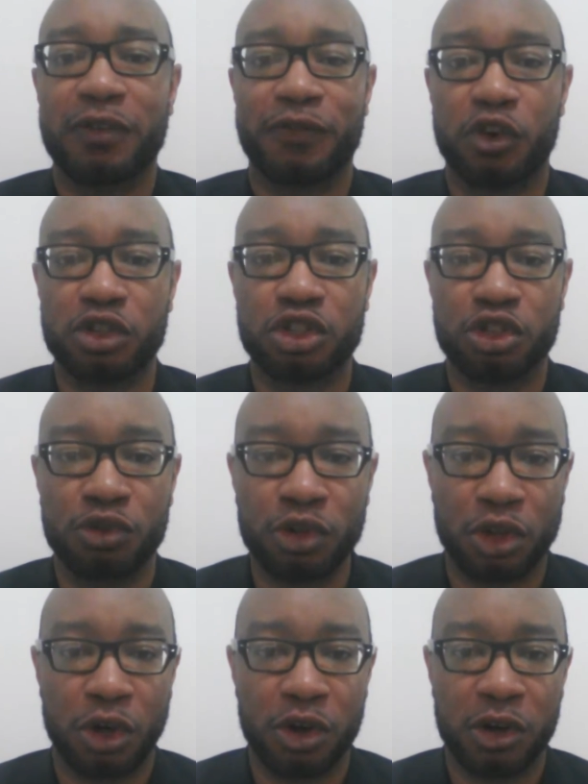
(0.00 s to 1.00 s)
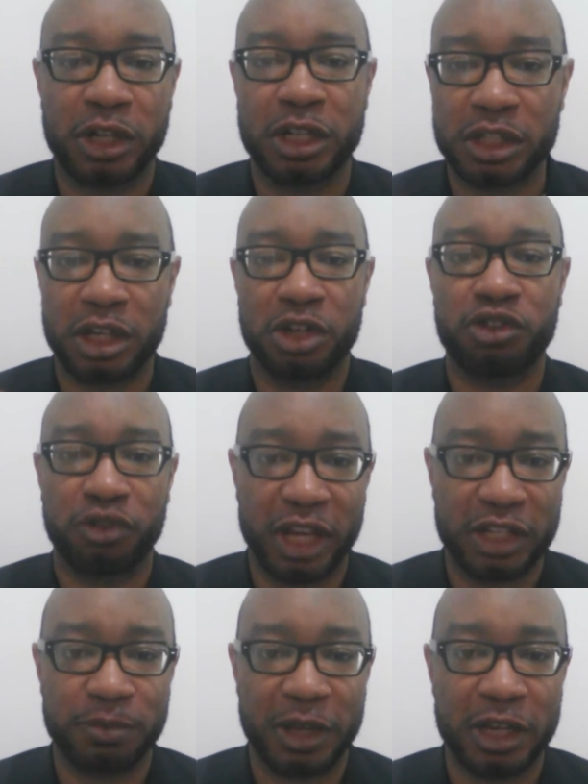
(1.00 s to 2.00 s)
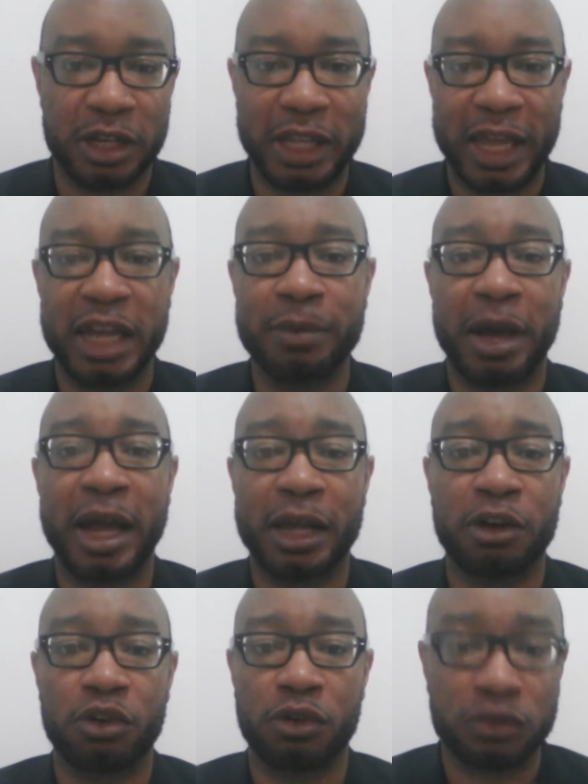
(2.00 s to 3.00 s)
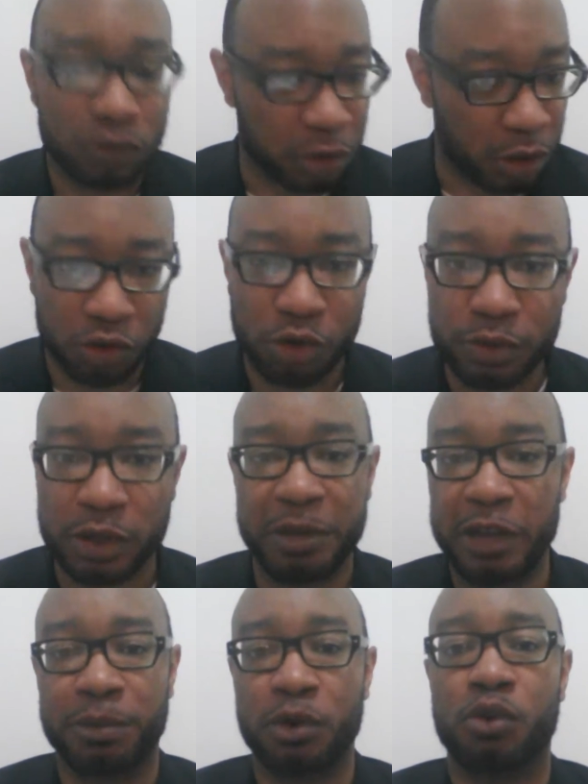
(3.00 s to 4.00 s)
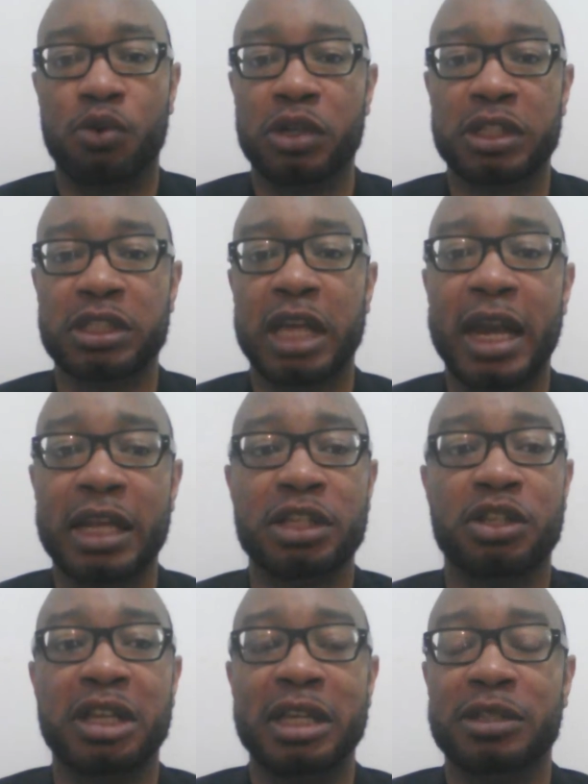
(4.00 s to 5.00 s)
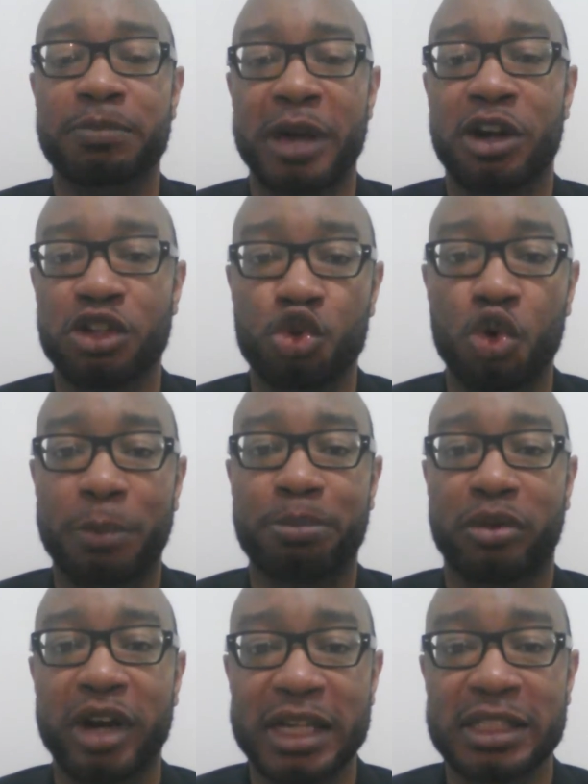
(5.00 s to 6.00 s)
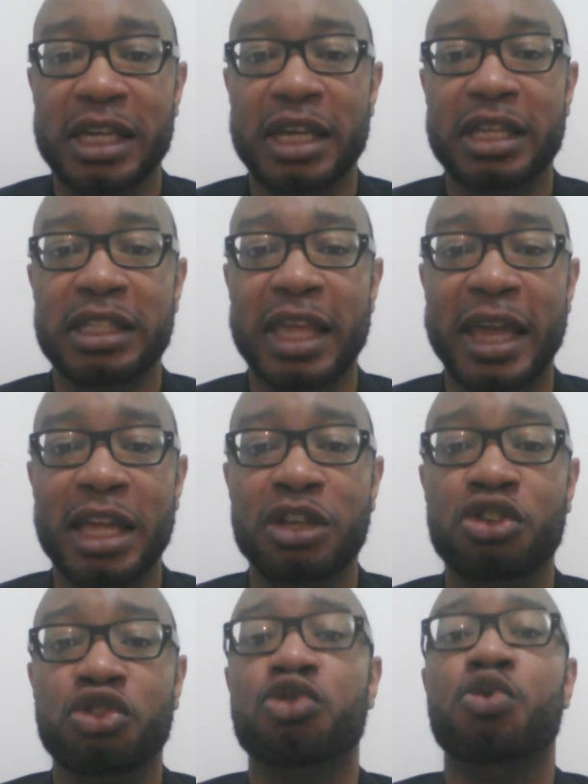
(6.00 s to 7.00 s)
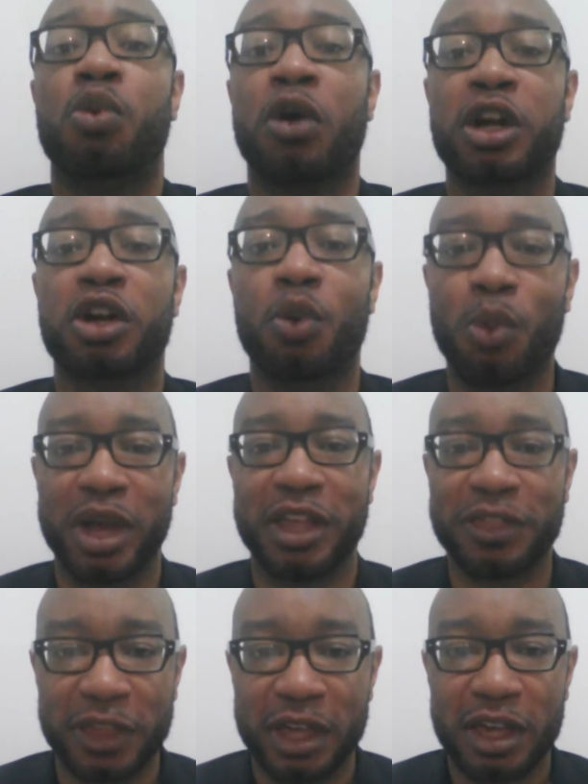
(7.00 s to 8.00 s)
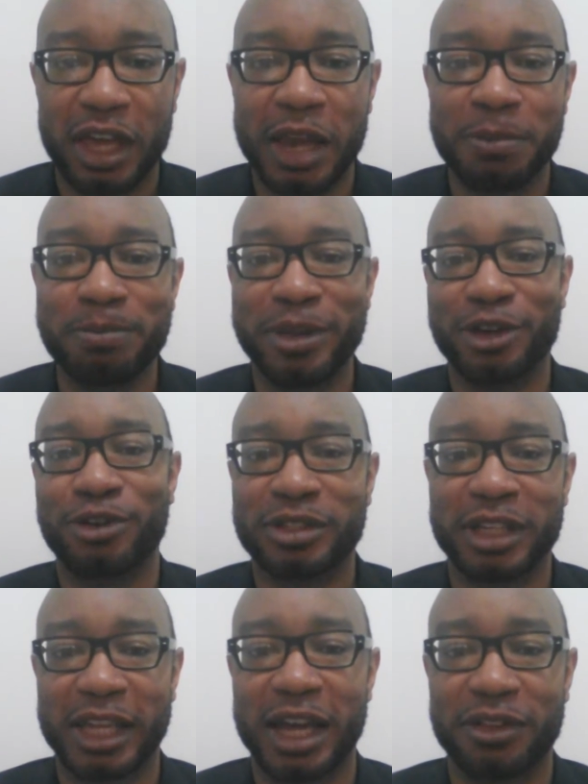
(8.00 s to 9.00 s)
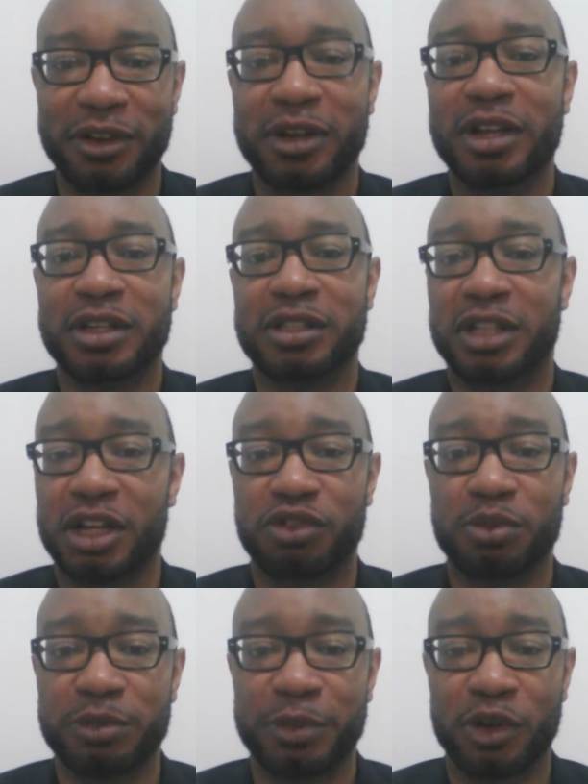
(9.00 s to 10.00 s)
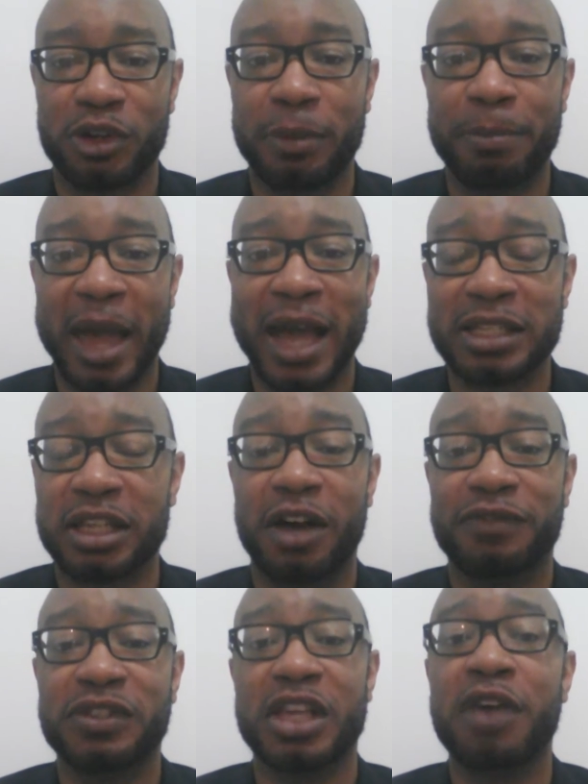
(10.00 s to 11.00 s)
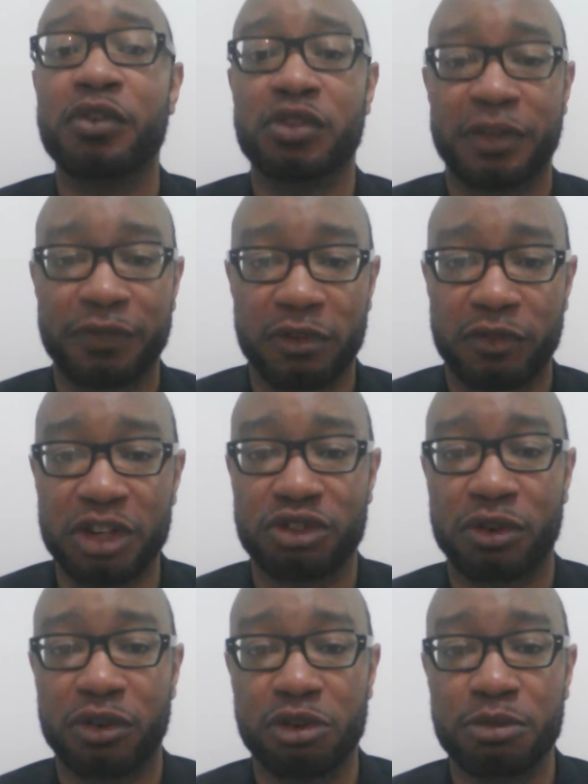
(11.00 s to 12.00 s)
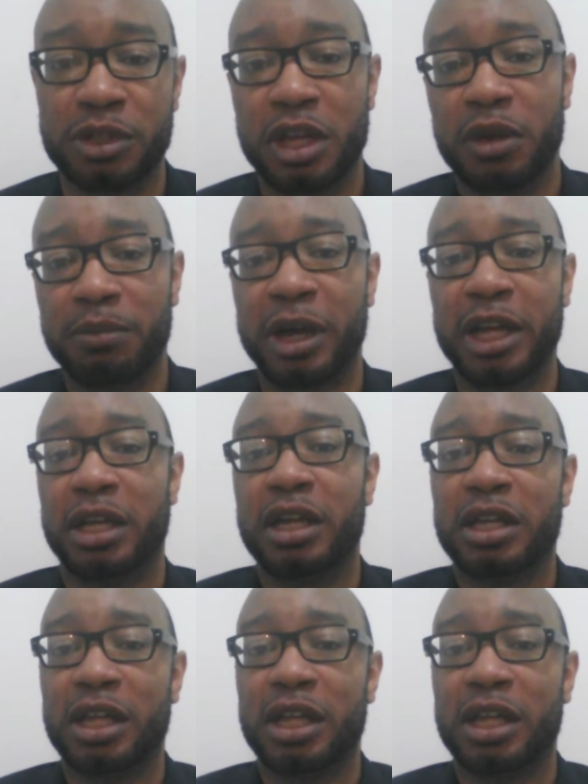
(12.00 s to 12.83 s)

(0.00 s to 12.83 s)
For too long, this country has been led by certain groups of people who decided it's better to oppress than to work with and build together. This country was built on the backs of several different racial groups, but at